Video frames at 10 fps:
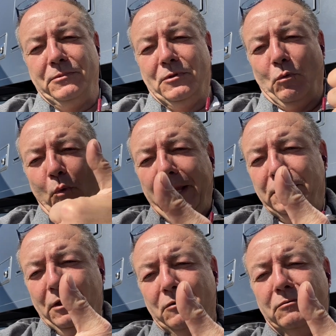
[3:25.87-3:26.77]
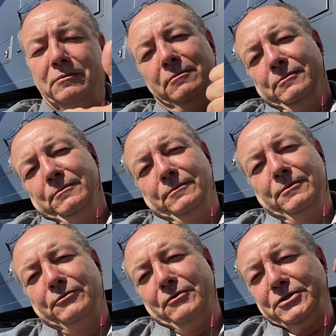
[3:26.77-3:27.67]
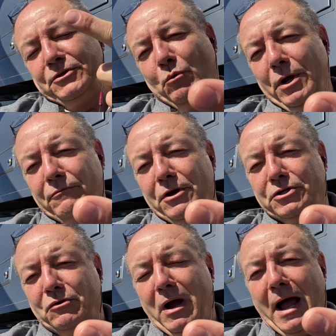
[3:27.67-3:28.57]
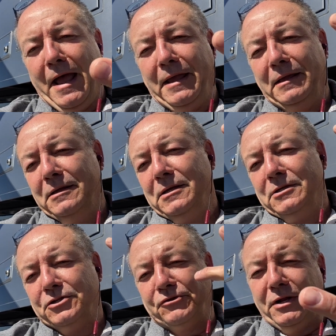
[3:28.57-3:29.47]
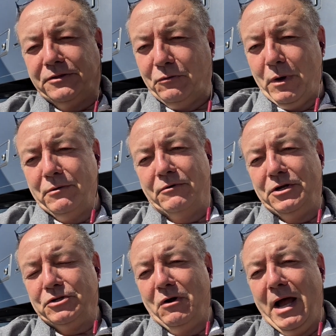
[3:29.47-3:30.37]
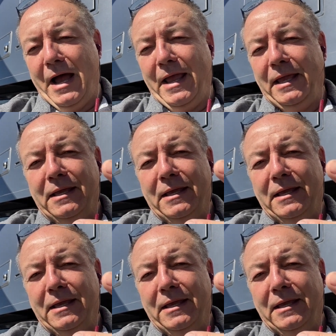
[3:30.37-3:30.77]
the weight low, thrust to weight ratio high, strength to weight ratio high,